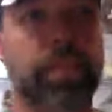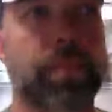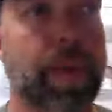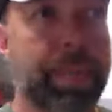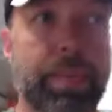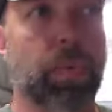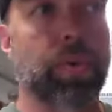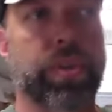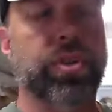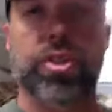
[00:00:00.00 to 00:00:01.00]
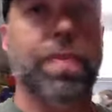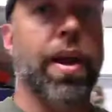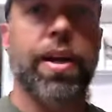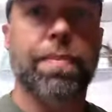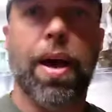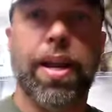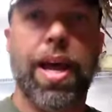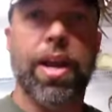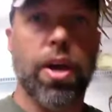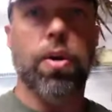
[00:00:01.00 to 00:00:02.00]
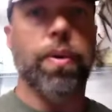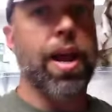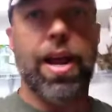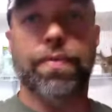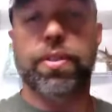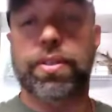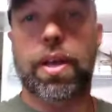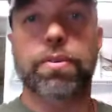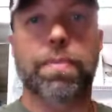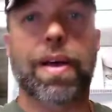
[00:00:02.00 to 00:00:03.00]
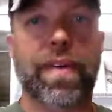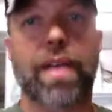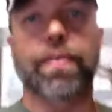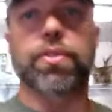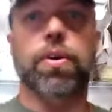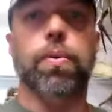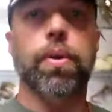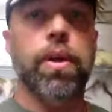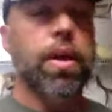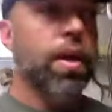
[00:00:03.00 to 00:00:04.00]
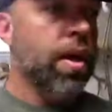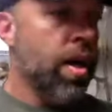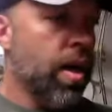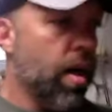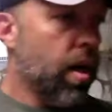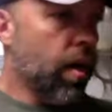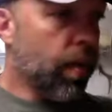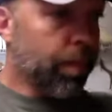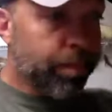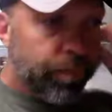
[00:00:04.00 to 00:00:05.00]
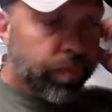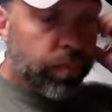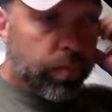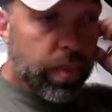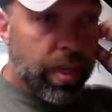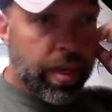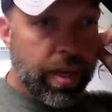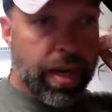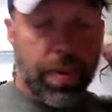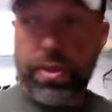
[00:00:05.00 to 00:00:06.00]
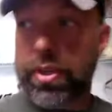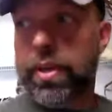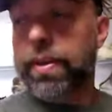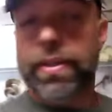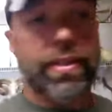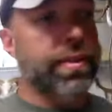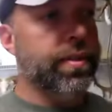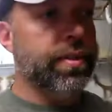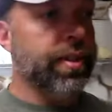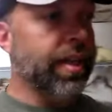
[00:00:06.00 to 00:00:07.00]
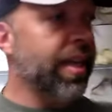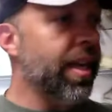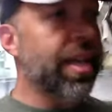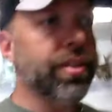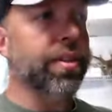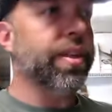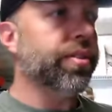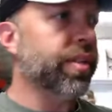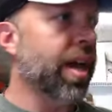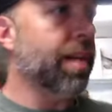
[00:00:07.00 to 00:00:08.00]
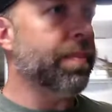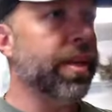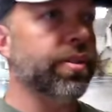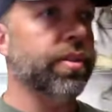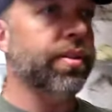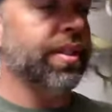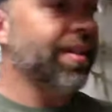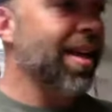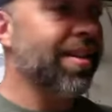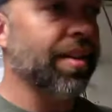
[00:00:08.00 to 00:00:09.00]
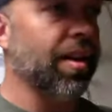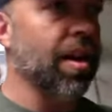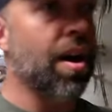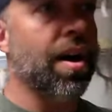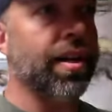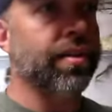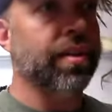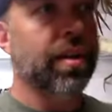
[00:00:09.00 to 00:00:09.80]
maybe more than just about anybody I know and have since I was about 5 years old. To get into this kind of business, it takes a lot